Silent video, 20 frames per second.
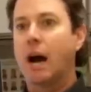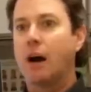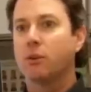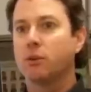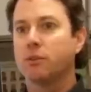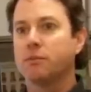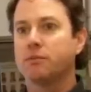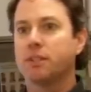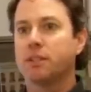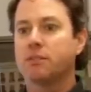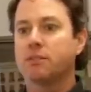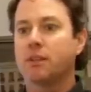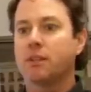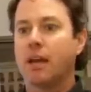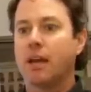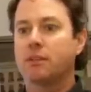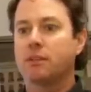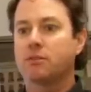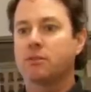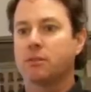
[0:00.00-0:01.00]
out of this
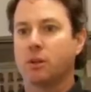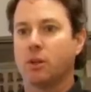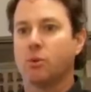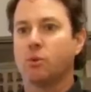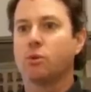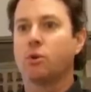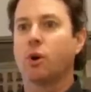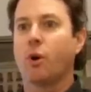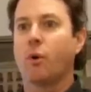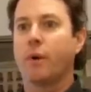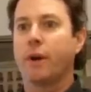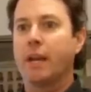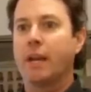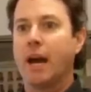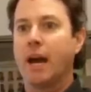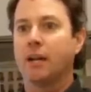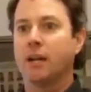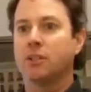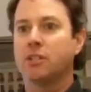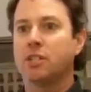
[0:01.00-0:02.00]
slow growing
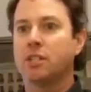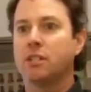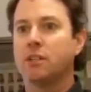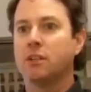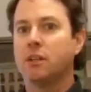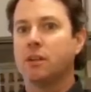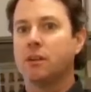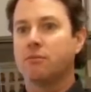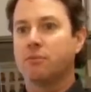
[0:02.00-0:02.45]
algae